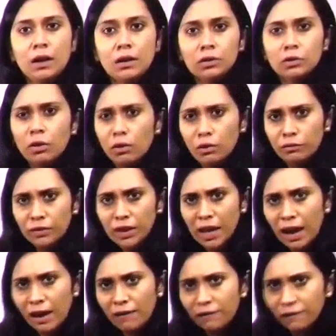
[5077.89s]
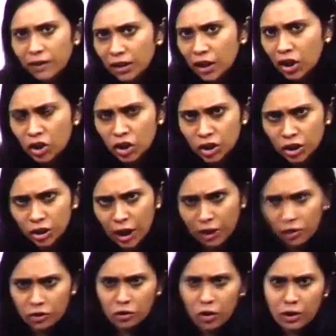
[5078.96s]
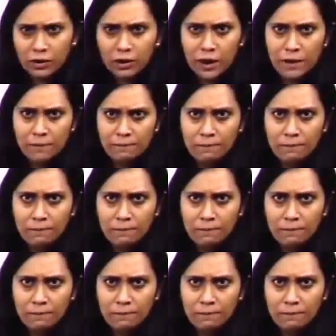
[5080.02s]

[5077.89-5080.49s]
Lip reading: So we have finished nitrous oxide